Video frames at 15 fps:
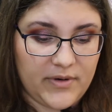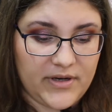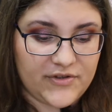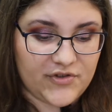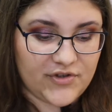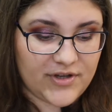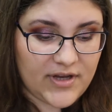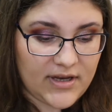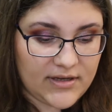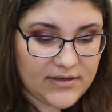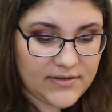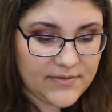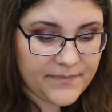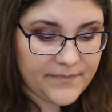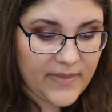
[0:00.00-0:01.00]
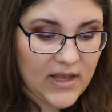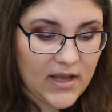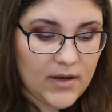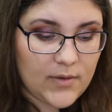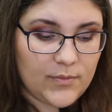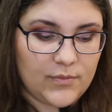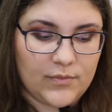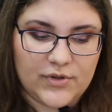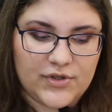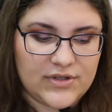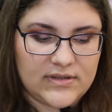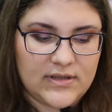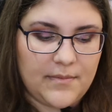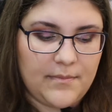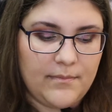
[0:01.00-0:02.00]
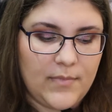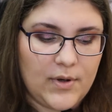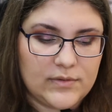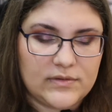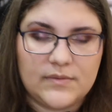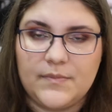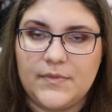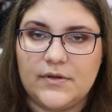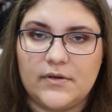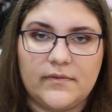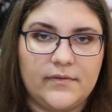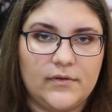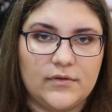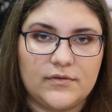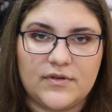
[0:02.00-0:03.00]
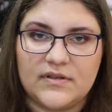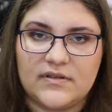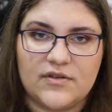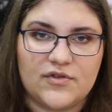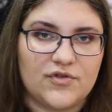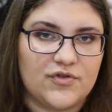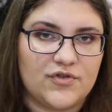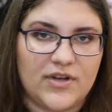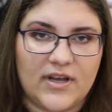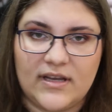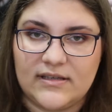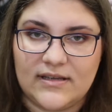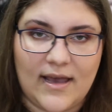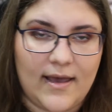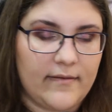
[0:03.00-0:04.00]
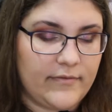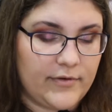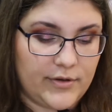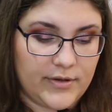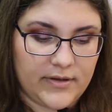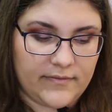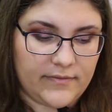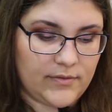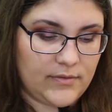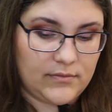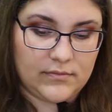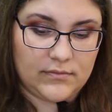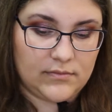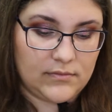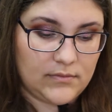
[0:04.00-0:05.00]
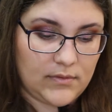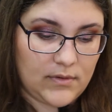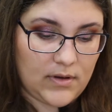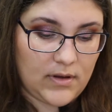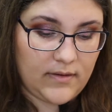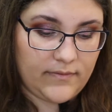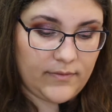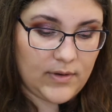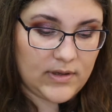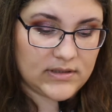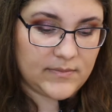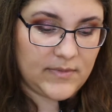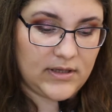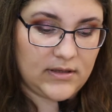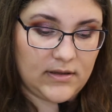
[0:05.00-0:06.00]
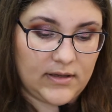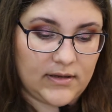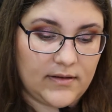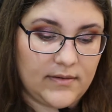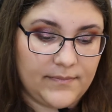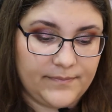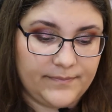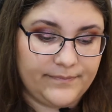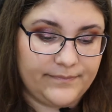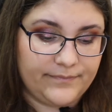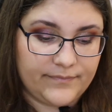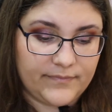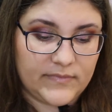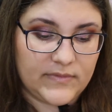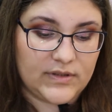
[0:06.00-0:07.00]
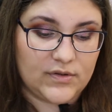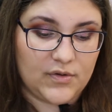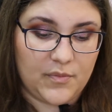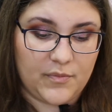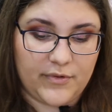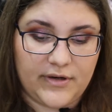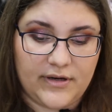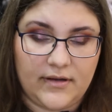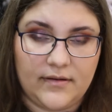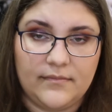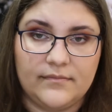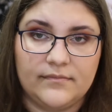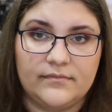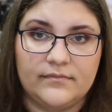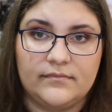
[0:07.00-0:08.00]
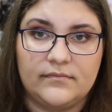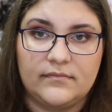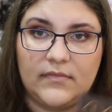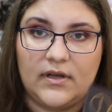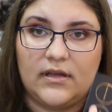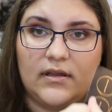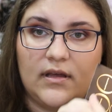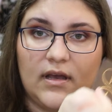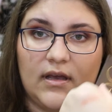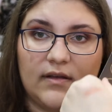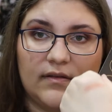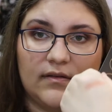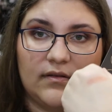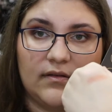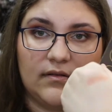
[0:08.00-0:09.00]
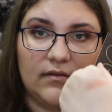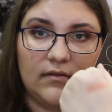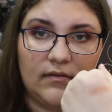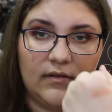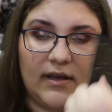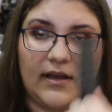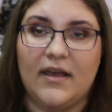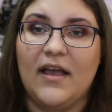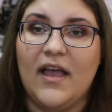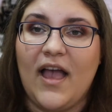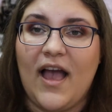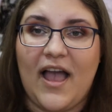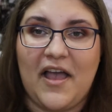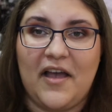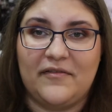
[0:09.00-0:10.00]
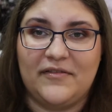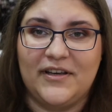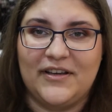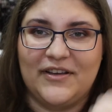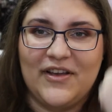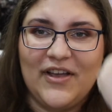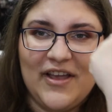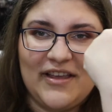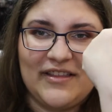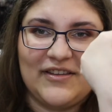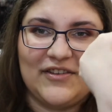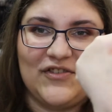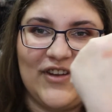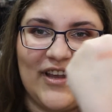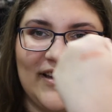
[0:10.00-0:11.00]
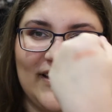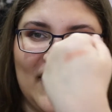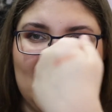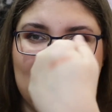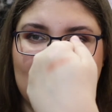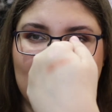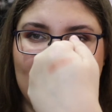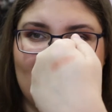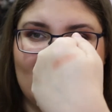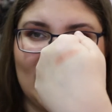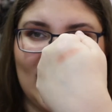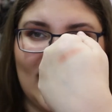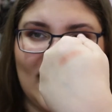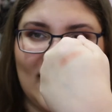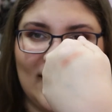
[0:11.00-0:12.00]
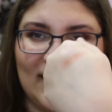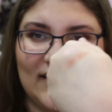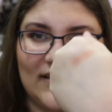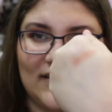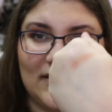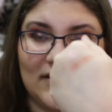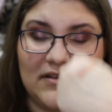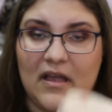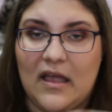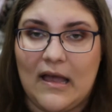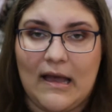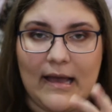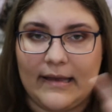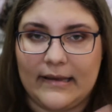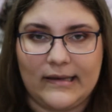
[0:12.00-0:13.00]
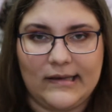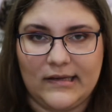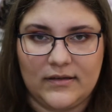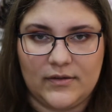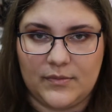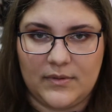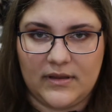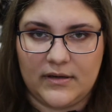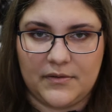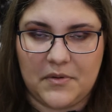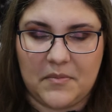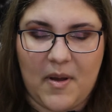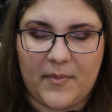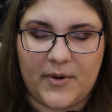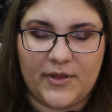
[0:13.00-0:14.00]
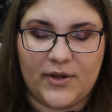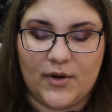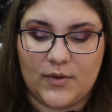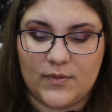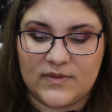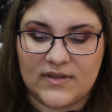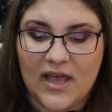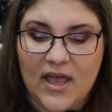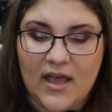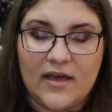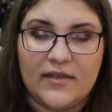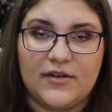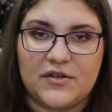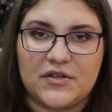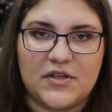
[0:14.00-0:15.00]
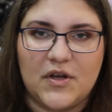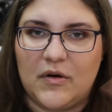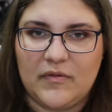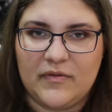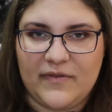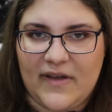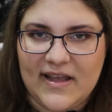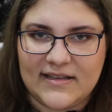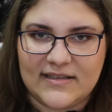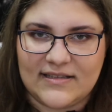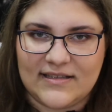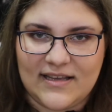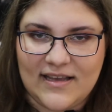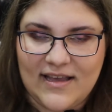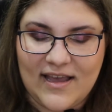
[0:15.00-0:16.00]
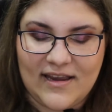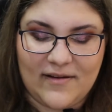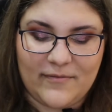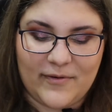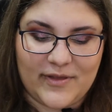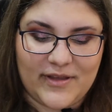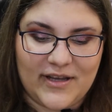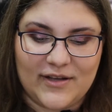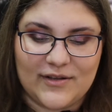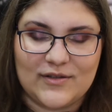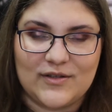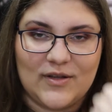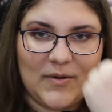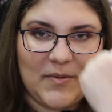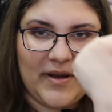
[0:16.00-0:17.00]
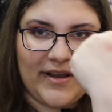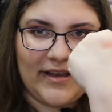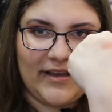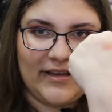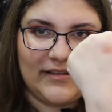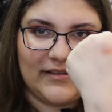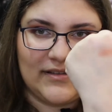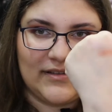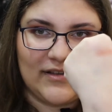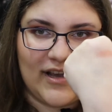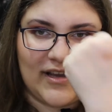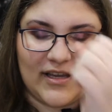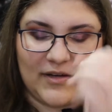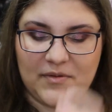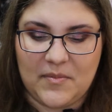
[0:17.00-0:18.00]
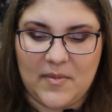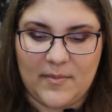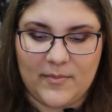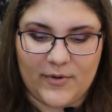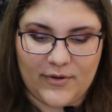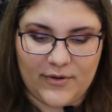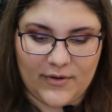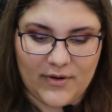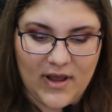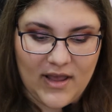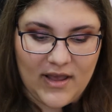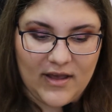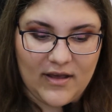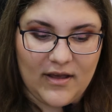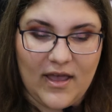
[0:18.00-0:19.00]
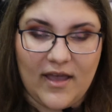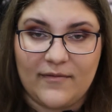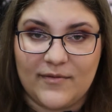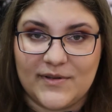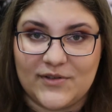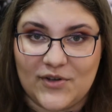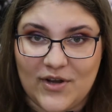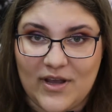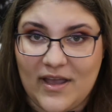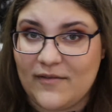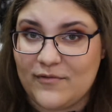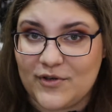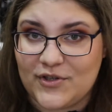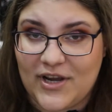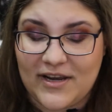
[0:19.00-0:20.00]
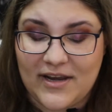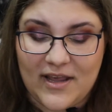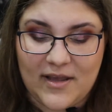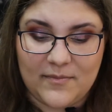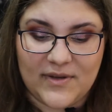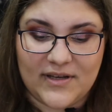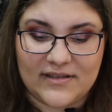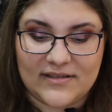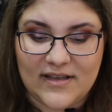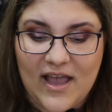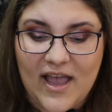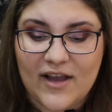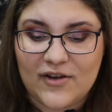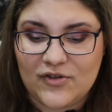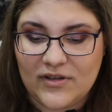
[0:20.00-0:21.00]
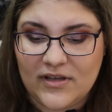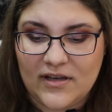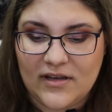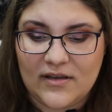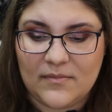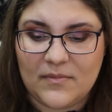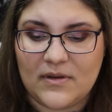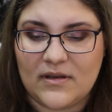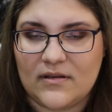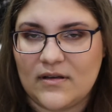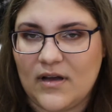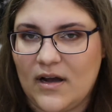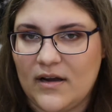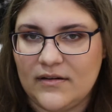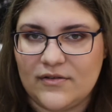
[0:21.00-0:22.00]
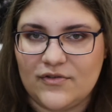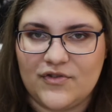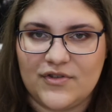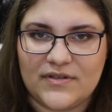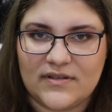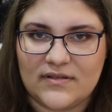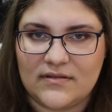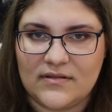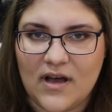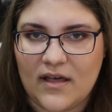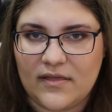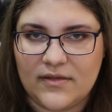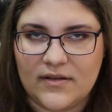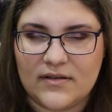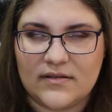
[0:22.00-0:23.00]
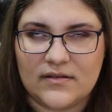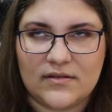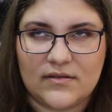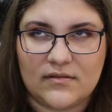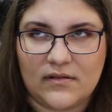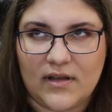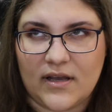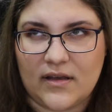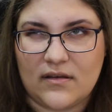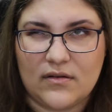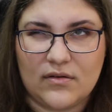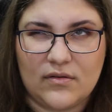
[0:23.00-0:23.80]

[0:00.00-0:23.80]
shade, which is the most beautiful transition shade ever, if you ask me. Like, so pretty. It has, like, I have the shade names because I can't really remember those. They're so fancy and everything, so I can remember every shade name, because I actually kind of just got this like